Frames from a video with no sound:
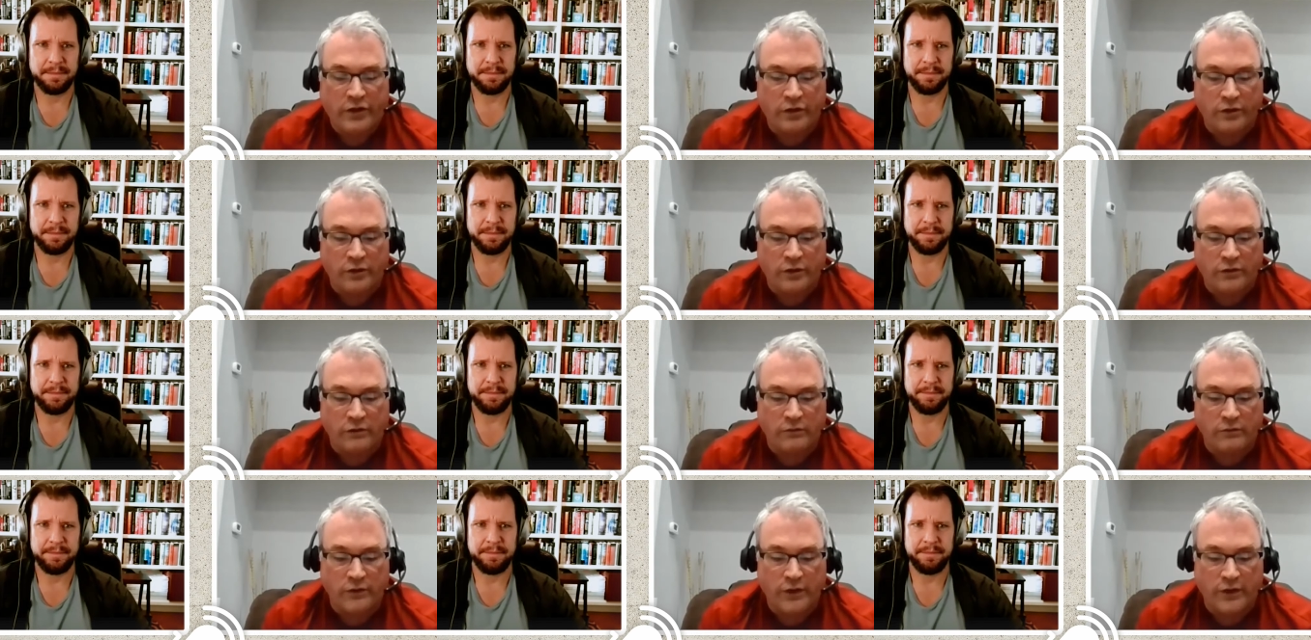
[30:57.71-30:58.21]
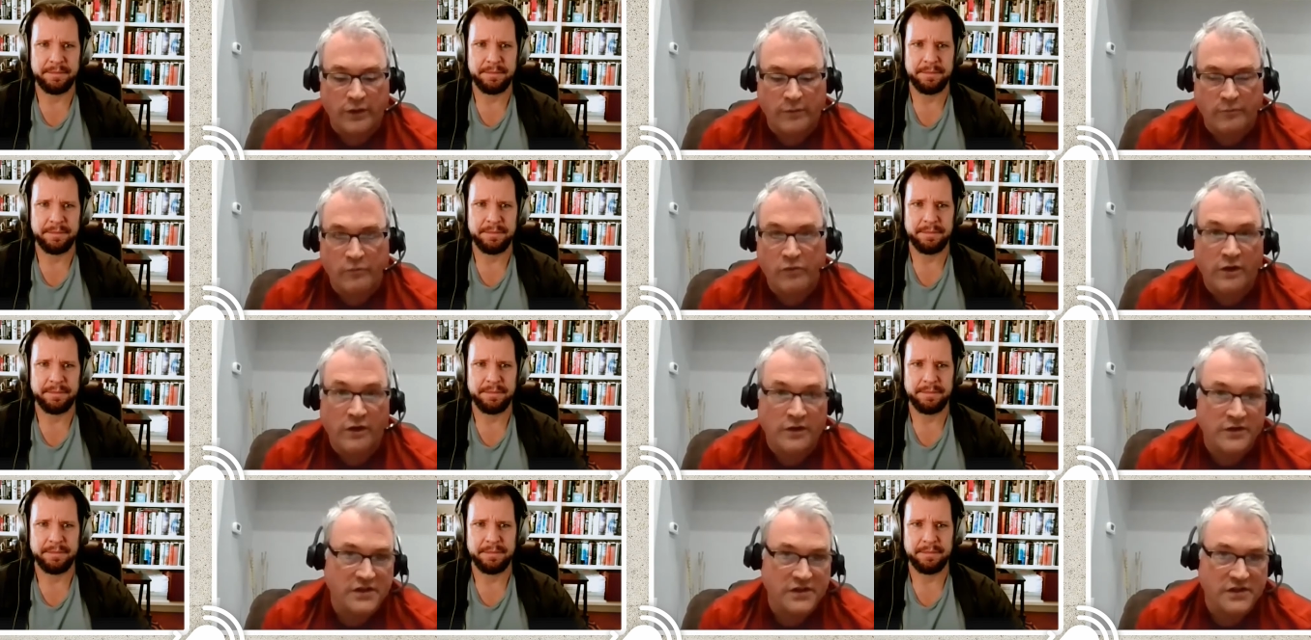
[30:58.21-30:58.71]
Speaker 1: you're in
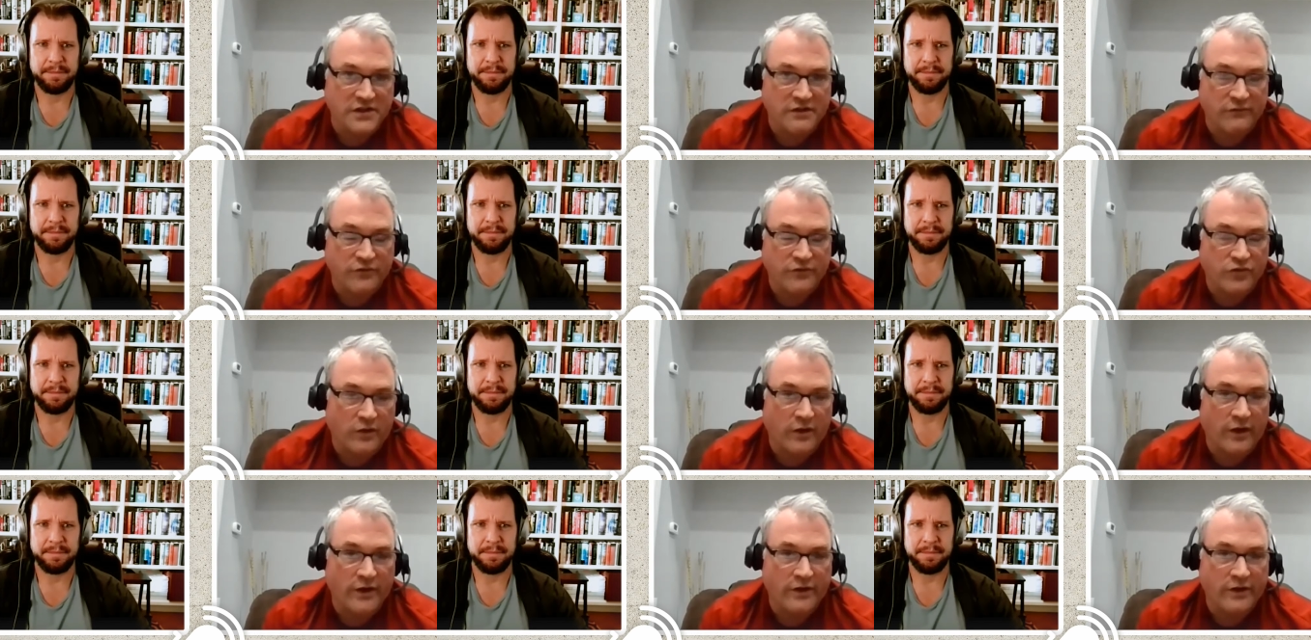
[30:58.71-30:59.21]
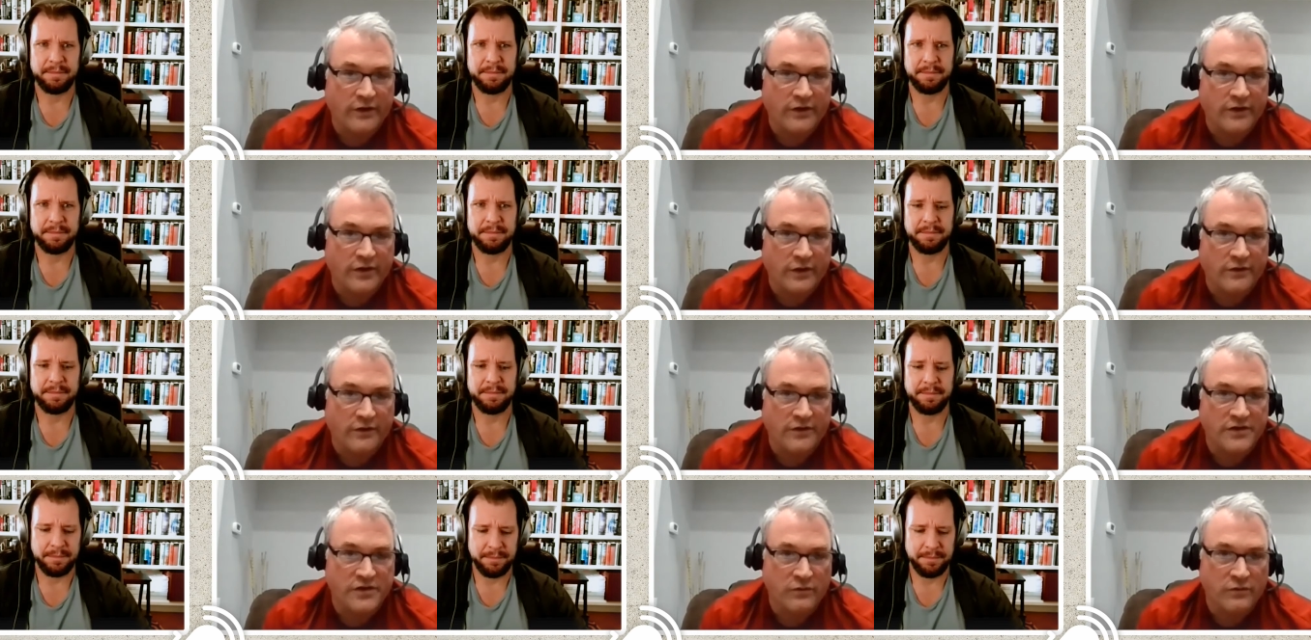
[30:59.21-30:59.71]
the process of trying to
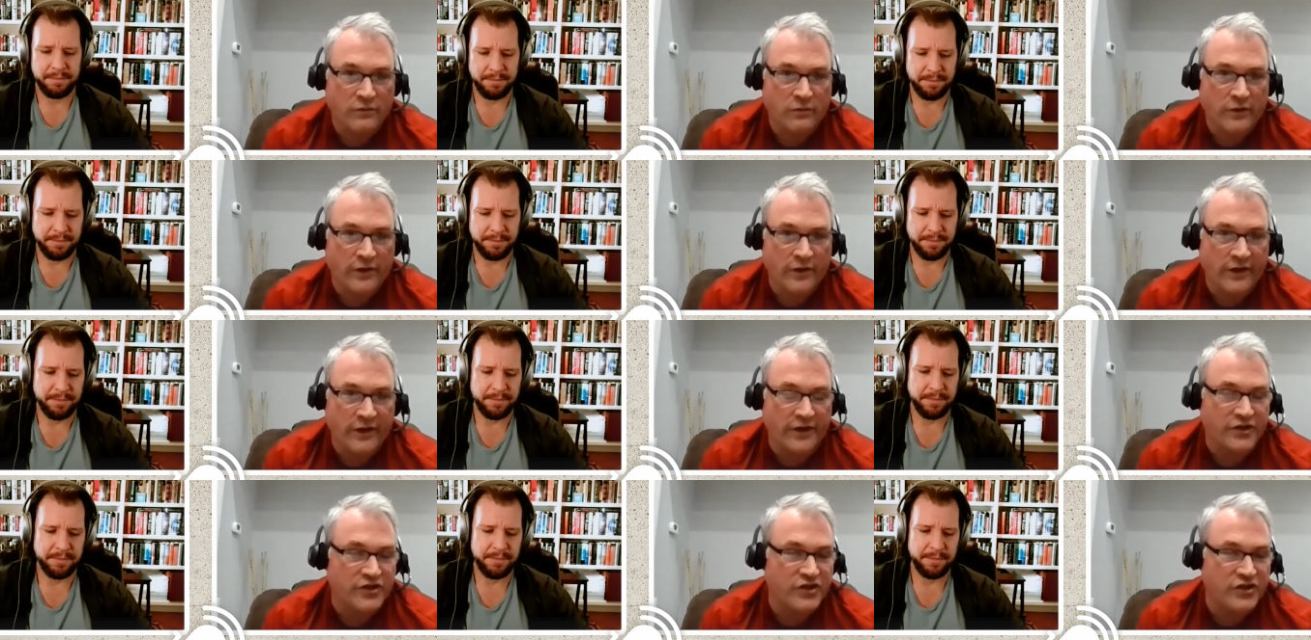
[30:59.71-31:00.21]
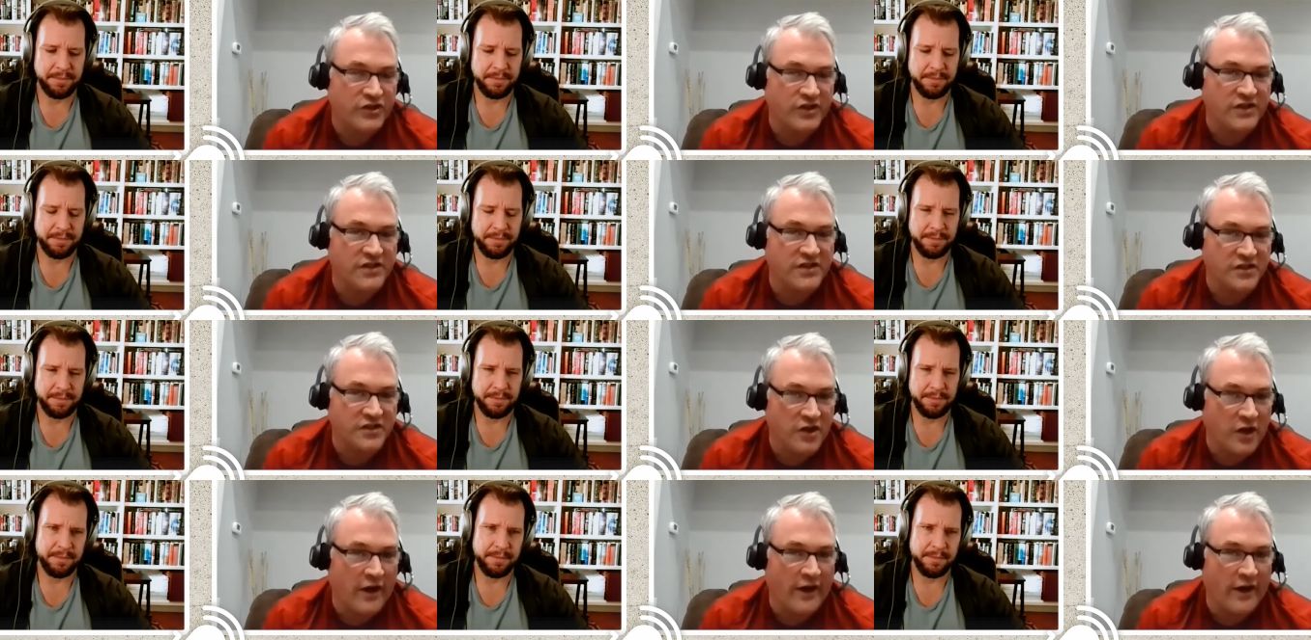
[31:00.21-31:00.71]
tell the story, and it's
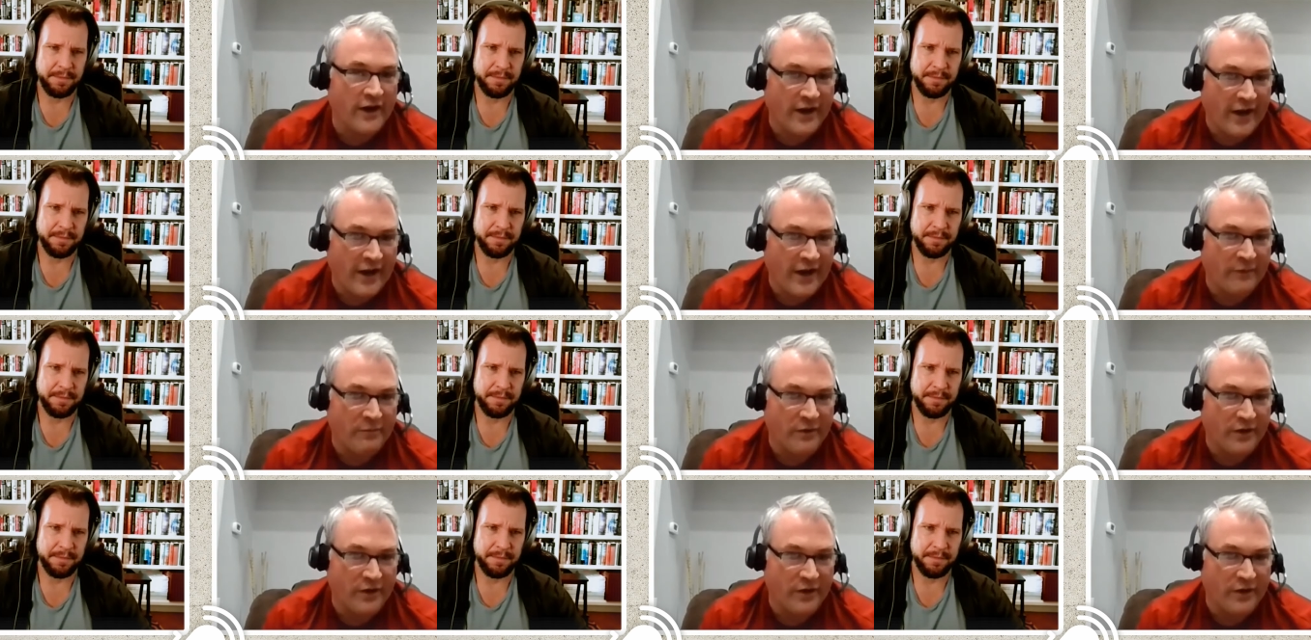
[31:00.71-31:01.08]
just not